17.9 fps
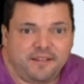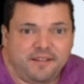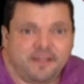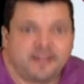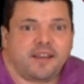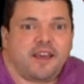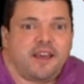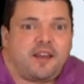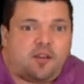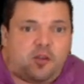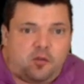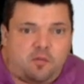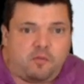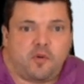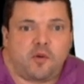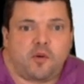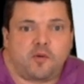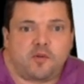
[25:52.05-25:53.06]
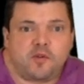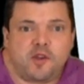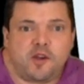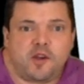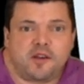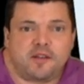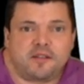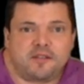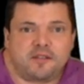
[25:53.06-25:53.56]
Can
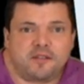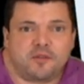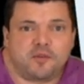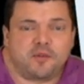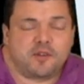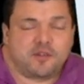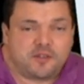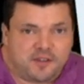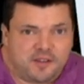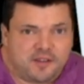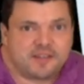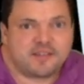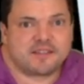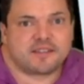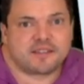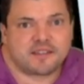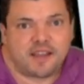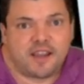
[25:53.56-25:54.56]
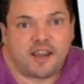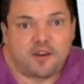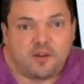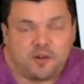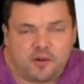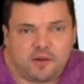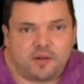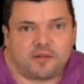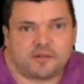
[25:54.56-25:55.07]
ammonia, which is a
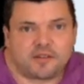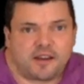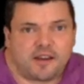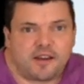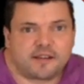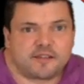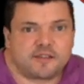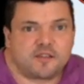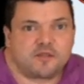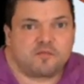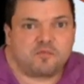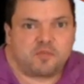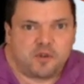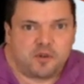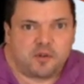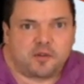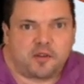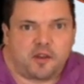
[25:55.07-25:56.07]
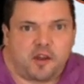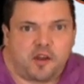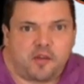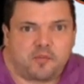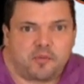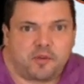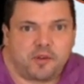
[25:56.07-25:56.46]
neurotoxin, build up?